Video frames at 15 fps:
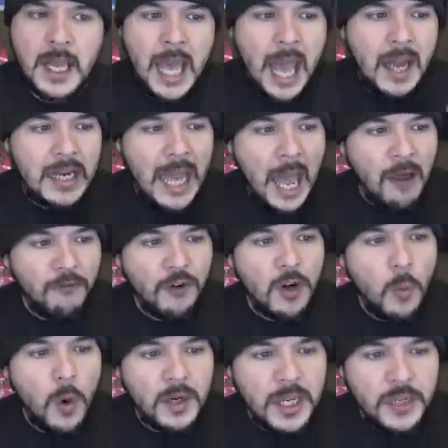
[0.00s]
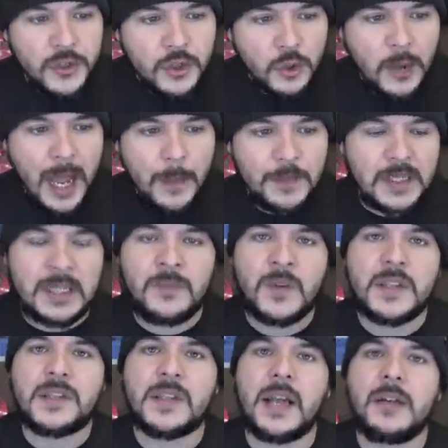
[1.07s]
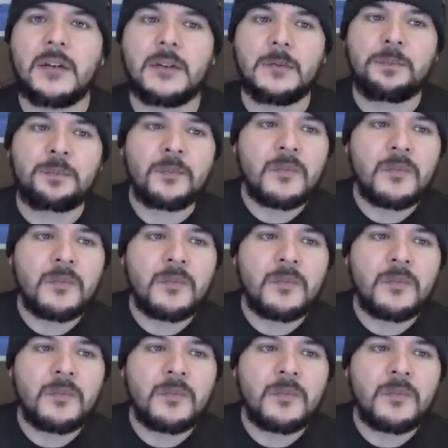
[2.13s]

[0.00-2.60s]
And everyone is trapped in this cycle.